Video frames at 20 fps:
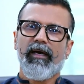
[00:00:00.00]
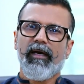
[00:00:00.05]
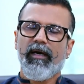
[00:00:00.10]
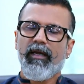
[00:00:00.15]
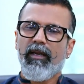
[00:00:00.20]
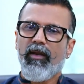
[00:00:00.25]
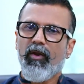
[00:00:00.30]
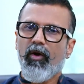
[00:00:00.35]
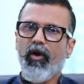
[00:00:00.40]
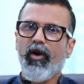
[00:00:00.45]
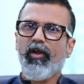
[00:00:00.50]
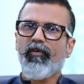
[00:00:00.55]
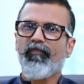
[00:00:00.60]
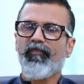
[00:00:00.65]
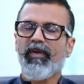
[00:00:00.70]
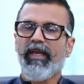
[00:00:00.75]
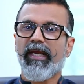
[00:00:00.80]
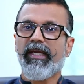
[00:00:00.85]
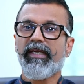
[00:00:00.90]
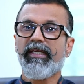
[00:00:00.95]
A lot of
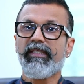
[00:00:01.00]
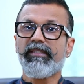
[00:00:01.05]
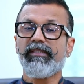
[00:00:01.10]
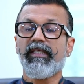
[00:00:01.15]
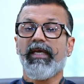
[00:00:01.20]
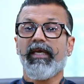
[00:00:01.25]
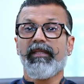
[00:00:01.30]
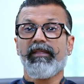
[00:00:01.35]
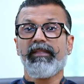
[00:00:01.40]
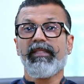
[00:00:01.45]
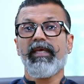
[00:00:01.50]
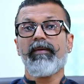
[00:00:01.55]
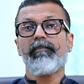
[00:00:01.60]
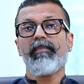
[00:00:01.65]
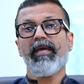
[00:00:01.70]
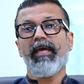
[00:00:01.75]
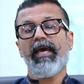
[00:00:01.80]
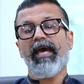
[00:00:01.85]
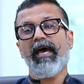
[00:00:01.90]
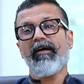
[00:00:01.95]
ladies, they
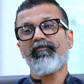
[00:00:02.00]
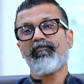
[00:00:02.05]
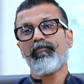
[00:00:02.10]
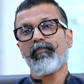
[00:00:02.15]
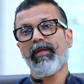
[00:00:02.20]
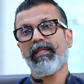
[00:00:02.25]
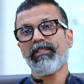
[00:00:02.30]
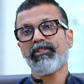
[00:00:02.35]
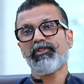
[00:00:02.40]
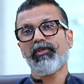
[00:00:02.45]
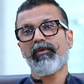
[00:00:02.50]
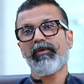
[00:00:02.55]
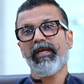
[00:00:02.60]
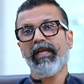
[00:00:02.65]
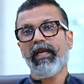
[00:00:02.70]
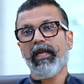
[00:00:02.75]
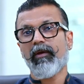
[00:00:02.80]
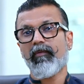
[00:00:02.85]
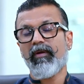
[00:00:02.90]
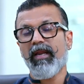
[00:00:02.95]
may have menstrual
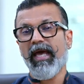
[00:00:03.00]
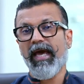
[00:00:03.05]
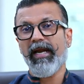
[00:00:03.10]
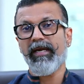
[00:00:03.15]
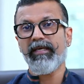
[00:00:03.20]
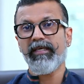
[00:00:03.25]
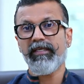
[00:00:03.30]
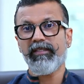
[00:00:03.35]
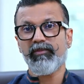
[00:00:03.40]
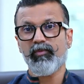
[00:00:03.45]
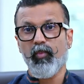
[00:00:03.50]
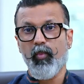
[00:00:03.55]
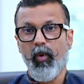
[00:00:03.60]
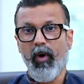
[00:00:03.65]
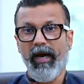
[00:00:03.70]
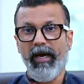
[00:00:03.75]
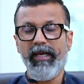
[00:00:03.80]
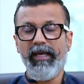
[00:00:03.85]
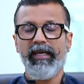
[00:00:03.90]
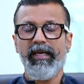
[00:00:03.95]
irregularities.
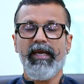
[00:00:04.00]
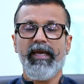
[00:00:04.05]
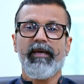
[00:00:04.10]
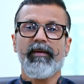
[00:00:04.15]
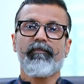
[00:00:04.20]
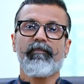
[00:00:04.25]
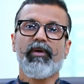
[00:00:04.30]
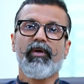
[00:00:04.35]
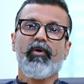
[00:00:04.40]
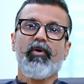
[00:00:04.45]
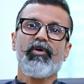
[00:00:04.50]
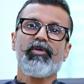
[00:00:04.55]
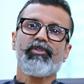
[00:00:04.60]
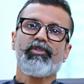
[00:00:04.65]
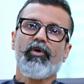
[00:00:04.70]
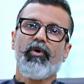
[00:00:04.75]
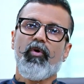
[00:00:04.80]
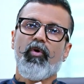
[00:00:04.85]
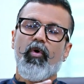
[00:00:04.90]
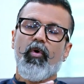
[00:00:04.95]
Why? Because
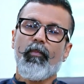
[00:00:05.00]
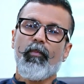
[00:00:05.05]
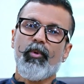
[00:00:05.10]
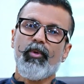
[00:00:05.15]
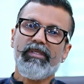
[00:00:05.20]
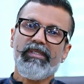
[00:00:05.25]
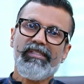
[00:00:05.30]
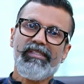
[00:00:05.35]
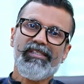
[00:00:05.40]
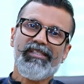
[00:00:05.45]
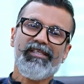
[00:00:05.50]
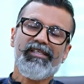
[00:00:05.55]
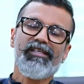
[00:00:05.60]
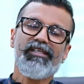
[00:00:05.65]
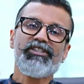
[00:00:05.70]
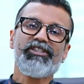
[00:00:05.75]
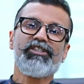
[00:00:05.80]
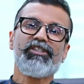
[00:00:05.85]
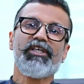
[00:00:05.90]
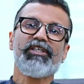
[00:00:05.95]
the hormonal
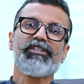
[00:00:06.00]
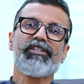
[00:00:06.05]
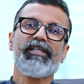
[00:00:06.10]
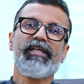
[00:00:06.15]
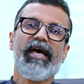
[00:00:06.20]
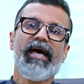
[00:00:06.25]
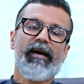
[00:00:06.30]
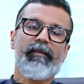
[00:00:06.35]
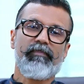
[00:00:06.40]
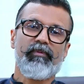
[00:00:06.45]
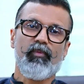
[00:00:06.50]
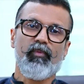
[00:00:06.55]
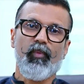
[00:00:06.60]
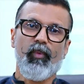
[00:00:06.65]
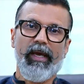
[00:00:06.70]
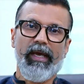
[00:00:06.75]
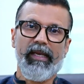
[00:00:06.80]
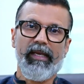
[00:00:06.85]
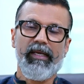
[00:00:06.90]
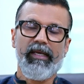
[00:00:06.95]
surge doesn't happen
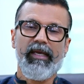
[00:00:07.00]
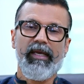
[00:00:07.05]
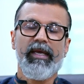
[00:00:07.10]
well.